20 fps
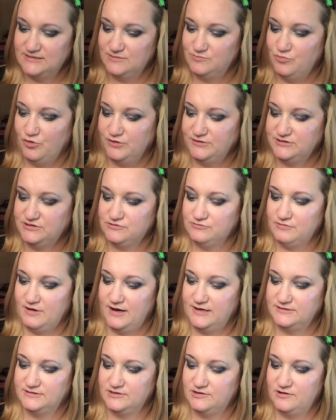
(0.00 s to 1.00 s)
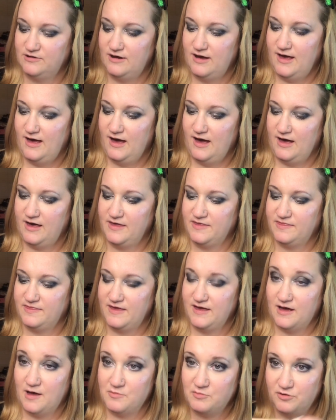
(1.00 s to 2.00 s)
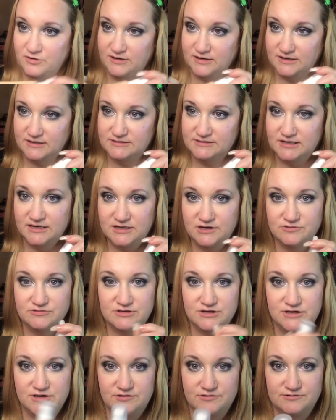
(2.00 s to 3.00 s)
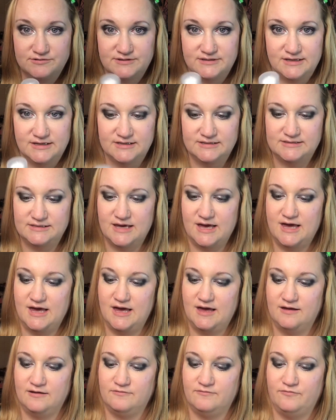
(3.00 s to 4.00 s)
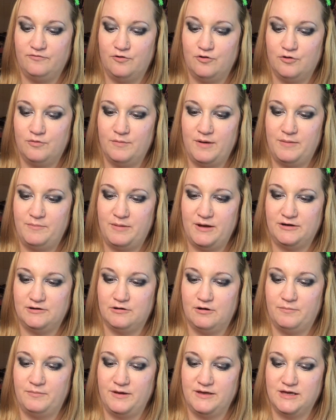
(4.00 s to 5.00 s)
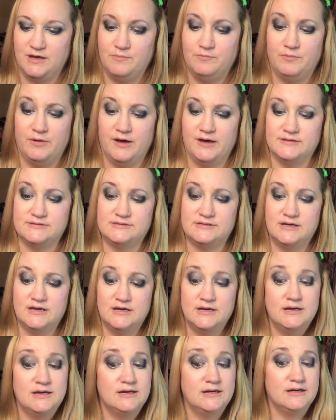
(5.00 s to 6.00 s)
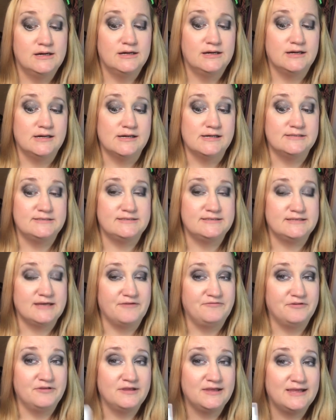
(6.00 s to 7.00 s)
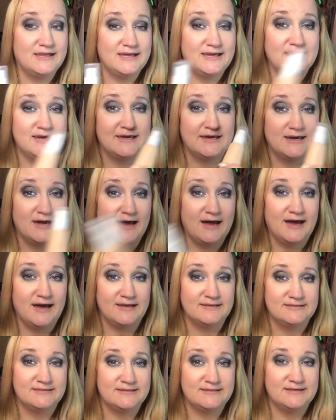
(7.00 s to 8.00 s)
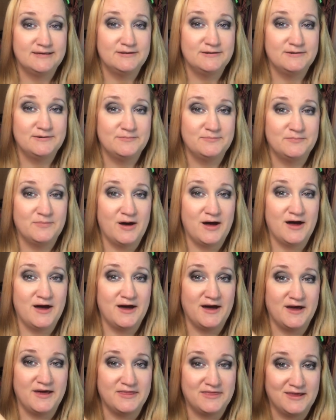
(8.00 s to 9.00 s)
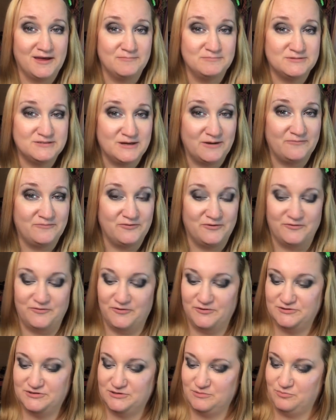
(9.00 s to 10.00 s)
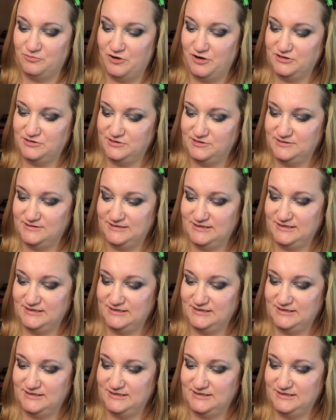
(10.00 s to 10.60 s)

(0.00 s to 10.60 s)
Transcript: Moisturizer. I think I'm going to continue to use this and form a better opinion, but it's definitely got my thumbs up for first impressions.